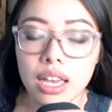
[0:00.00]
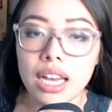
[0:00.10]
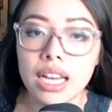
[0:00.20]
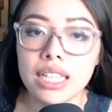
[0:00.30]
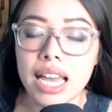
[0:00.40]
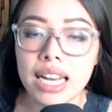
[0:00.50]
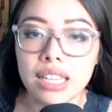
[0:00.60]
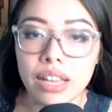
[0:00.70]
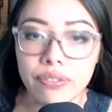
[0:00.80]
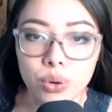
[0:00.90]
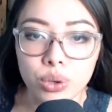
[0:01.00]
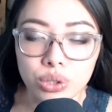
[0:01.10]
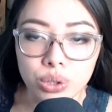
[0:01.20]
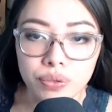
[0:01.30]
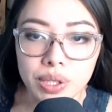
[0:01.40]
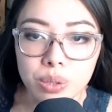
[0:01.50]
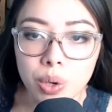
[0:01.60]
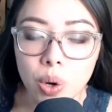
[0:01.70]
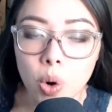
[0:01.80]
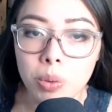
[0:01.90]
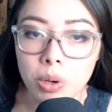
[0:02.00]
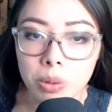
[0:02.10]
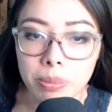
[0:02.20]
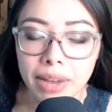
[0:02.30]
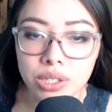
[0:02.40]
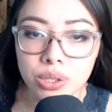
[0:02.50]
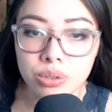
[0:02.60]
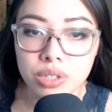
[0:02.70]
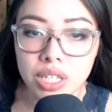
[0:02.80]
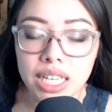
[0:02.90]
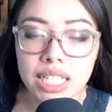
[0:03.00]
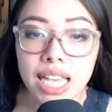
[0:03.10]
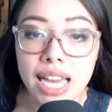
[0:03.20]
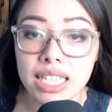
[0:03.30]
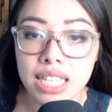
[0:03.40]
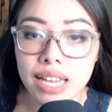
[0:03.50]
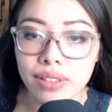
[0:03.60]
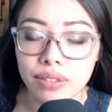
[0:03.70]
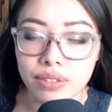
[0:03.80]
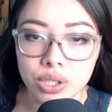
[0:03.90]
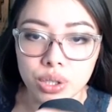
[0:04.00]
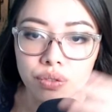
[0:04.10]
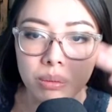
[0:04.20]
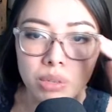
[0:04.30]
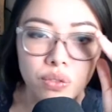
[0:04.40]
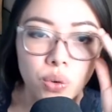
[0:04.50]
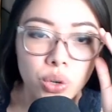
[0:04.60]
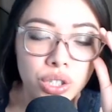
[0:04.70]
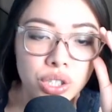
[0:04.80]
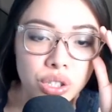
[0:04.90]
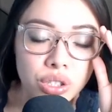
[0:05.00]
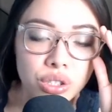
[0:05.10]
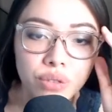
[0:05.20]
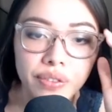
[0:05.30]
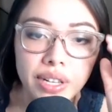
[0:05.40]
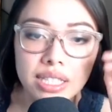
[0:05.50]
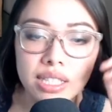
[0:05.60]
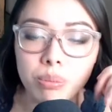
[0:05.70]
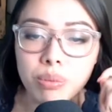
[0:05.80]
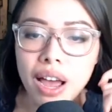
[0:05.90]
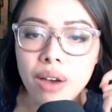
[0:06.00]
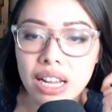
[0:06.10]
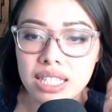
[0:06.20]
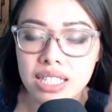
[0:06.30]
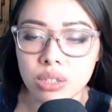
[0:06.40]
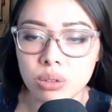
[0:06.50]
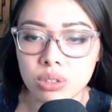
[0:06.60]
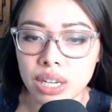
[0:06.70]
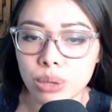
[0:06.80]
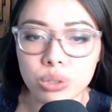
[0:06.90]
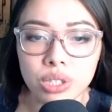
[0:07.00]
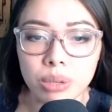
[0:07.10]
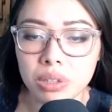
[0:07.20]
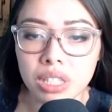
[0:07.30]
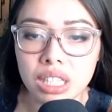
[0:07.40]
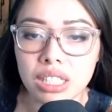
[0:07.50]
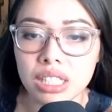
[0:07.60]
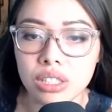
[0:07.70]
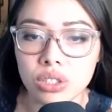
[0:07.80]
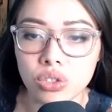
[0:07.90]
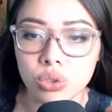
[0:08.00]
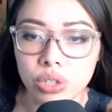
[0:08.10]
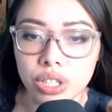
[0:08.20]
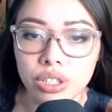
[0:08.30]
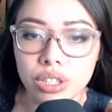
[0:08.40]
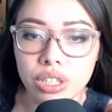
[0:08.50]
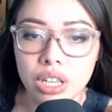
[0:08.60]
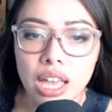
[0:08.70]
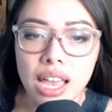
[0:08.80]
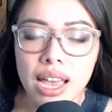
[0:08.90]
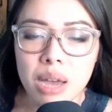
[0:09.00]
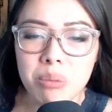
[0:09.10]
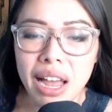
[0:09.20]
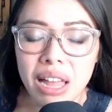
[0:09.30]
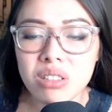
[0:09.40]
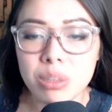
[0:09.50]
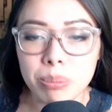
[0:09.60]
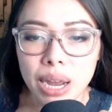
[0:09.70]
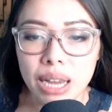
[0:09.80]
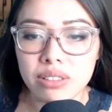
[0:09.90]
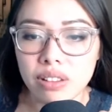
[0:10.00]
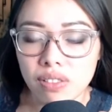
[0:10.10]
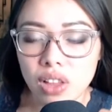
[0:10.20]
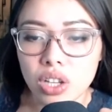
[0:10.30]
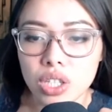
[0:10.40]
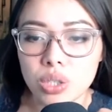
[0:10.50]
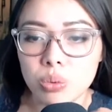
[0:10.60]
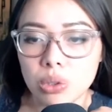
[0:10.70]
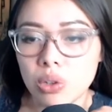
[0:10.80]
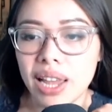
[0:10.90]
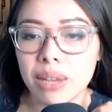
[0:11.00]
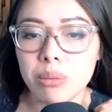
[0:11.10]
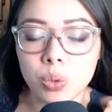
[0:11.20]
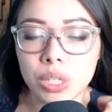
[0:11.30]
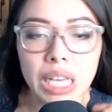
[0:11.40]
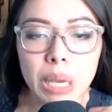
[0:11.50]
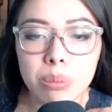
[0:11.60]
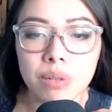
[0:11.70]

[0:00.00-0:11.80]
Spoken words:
Ted had left for the surface. We hope he'll be back soon. Ted has safely returned from his voyage to the surface. The proud Edison Hotel was completely destroyed. Piles and piles of luggage were lying between heaps of